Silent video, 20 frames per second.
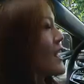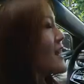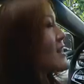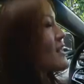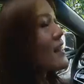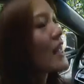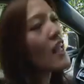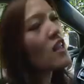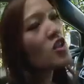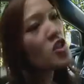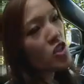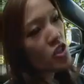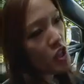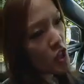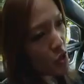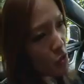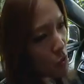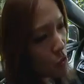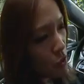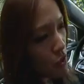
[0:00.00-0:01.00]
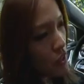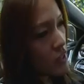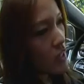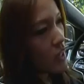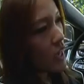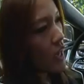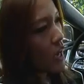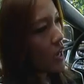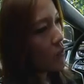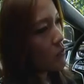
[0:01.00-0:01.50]
It's an engineered wood.
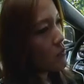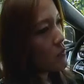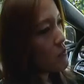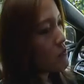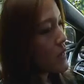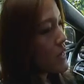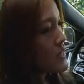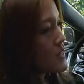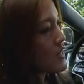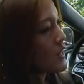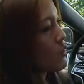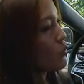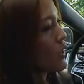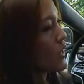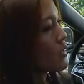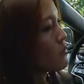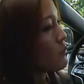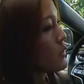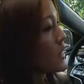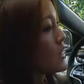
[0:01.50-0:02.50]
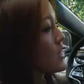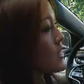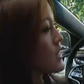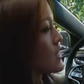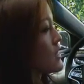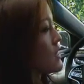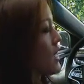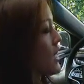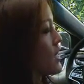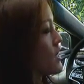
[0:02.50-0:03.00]
Basically what it
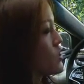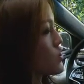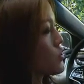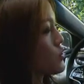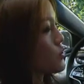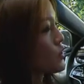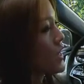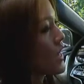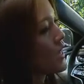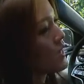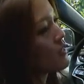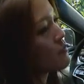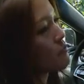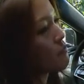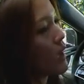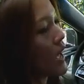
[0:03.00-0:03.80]
means is that it's created